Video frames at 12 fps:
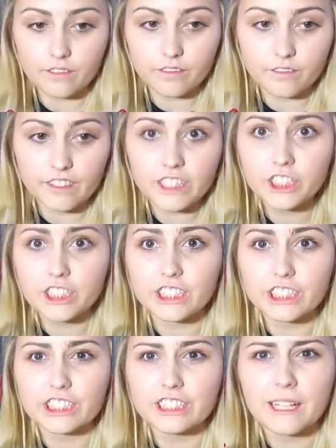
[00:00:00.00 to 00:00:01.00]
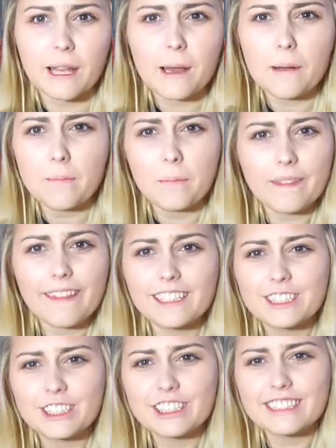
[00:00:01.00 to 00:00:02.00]
features, but
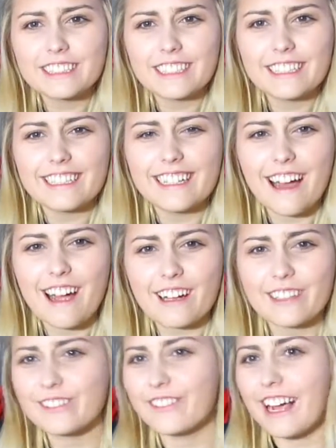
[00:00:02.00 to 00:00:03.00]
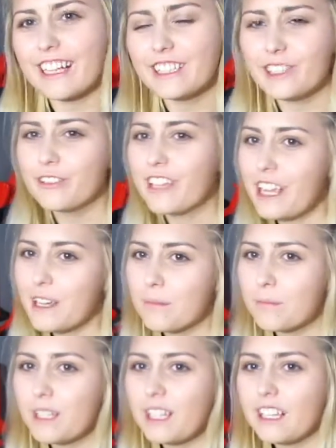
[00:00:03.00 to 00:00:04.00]
that's just not right. You
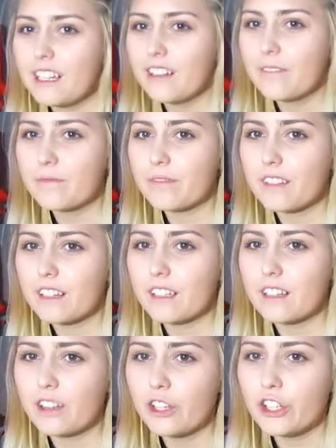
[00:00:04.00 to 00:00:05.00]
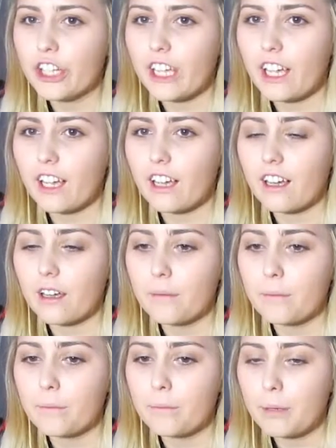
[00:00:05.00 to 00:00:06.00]
can't be looking
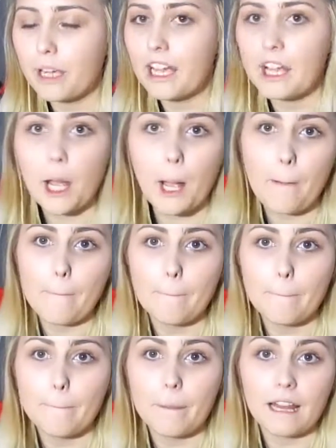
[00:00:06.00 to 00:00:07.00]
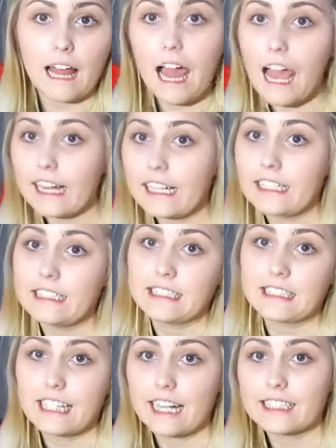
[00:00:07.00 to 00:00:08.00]
big, blonde, and
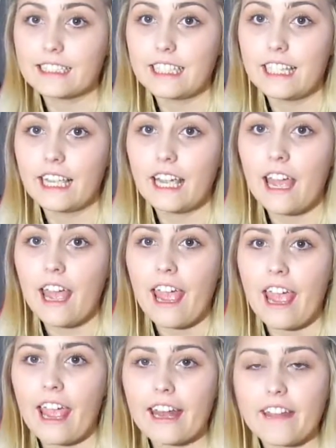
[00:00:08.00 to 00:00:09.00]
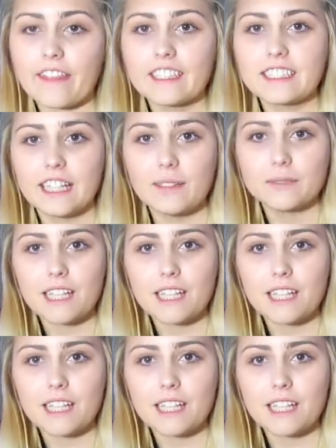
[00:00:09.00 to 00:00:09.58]
sexy, and at the same